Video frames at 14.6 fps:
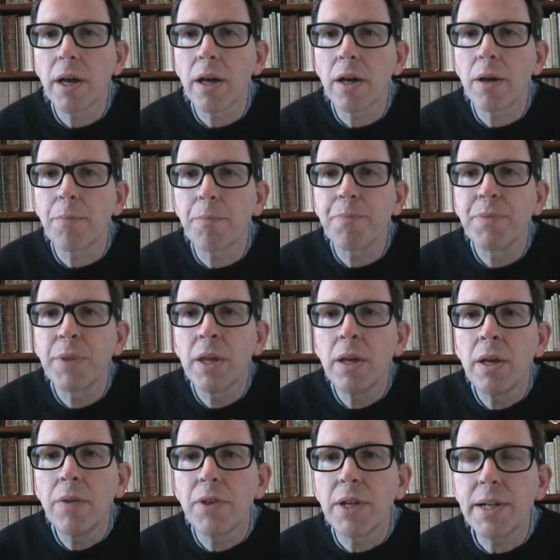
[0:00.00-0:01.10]

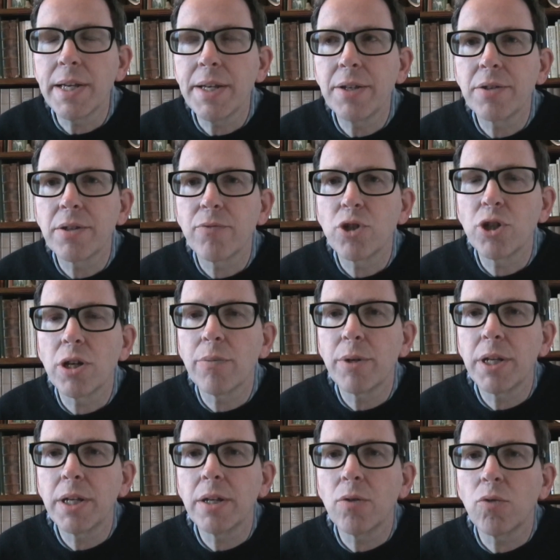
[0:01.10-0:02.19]
the leaders of
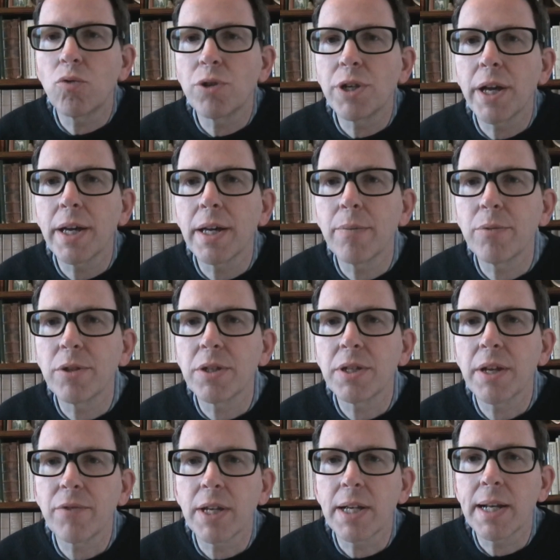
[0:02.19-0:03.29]
Germany all named, the
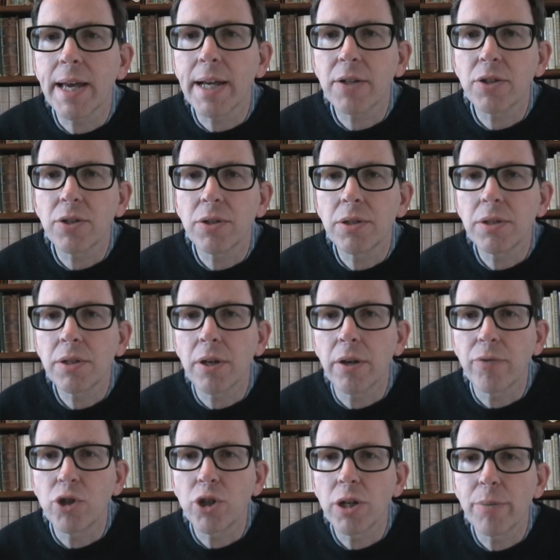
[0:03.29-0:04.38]
7 electors of
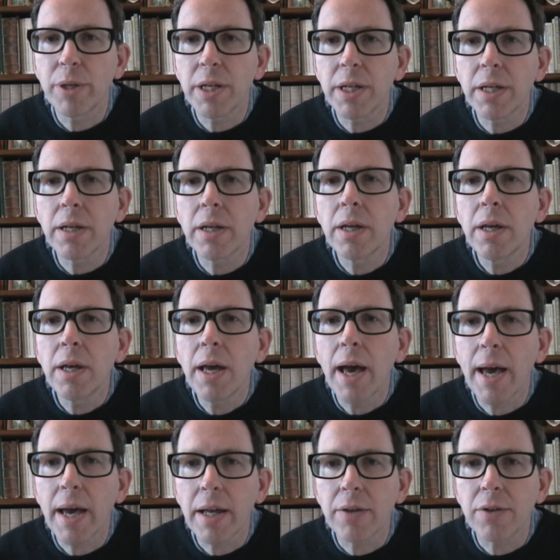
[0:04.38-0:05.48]
Germany,
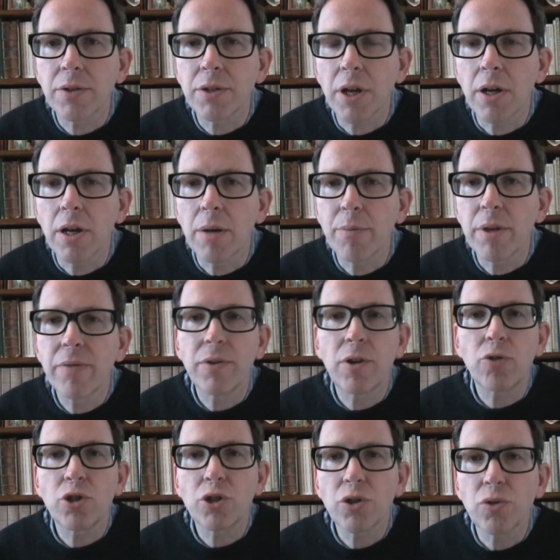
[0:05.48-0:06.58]
and
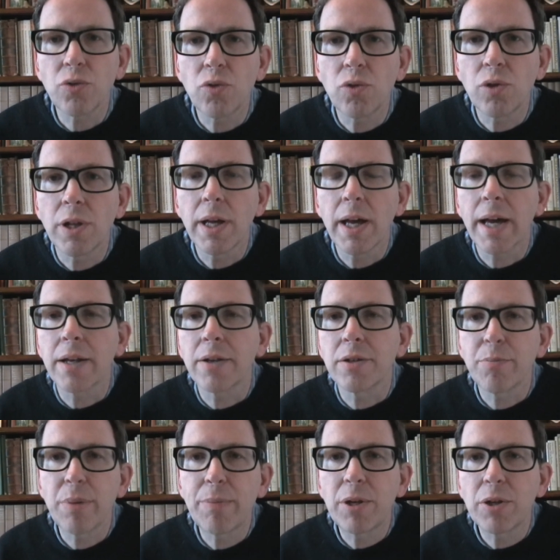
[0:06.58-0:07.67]
mythological and
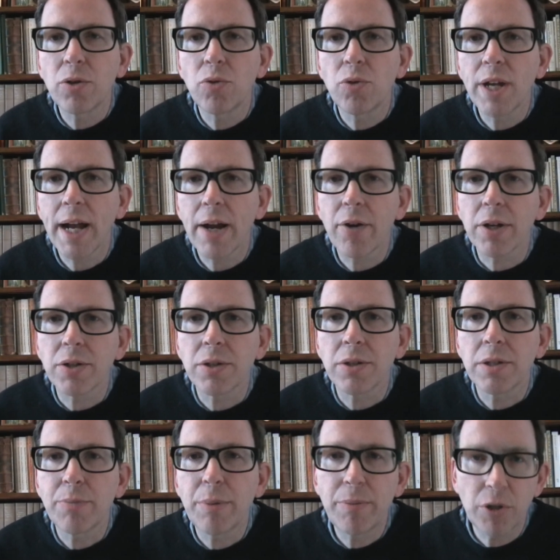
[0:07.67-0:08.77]
biblical
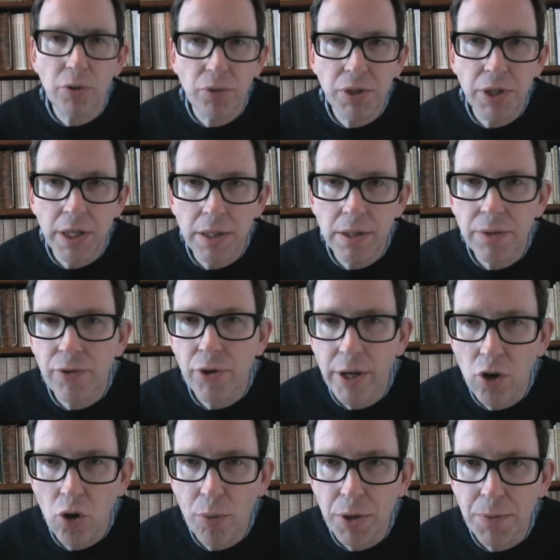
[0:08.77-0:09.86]
characters, biblical scenes very
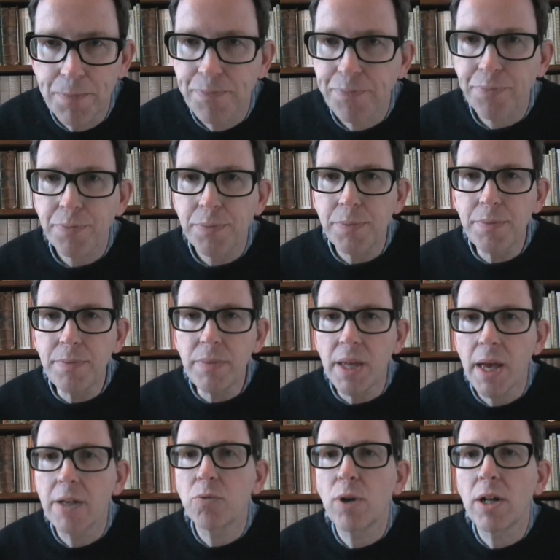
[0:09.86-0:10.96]
common
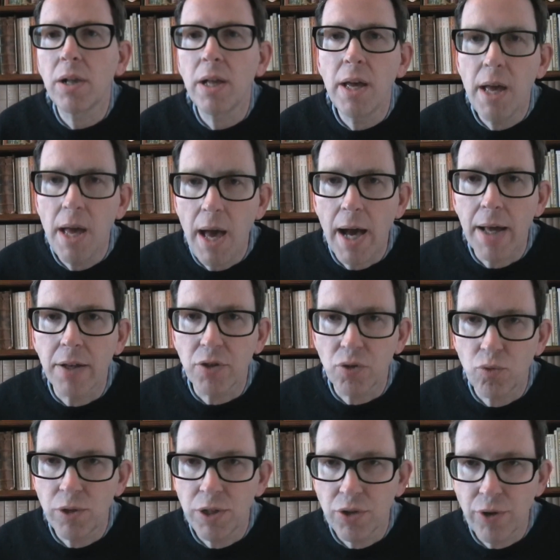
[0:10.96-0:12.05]
as well. And it's
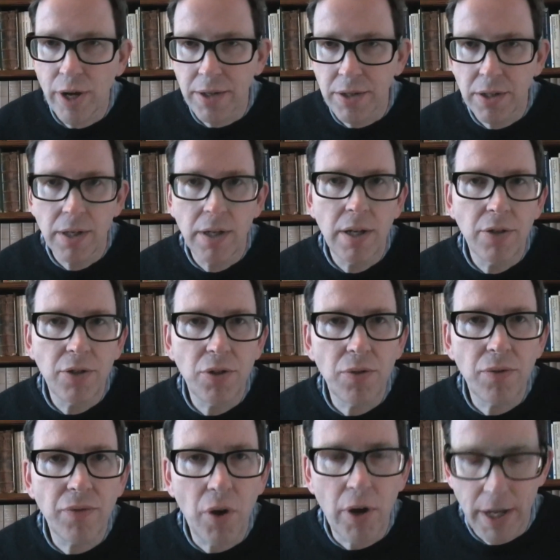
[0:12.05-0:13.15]
always great to
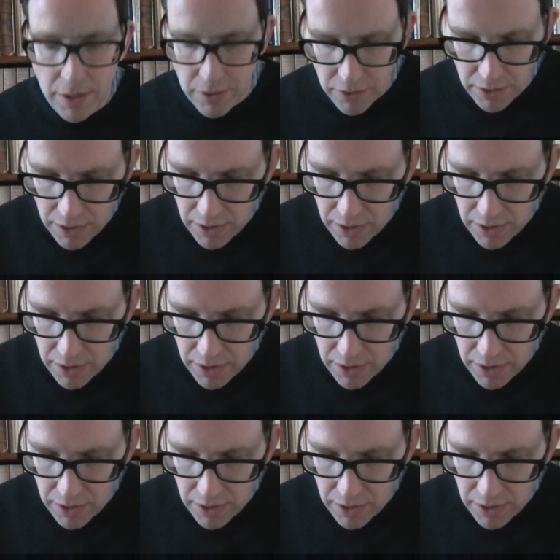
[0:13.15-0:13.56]
find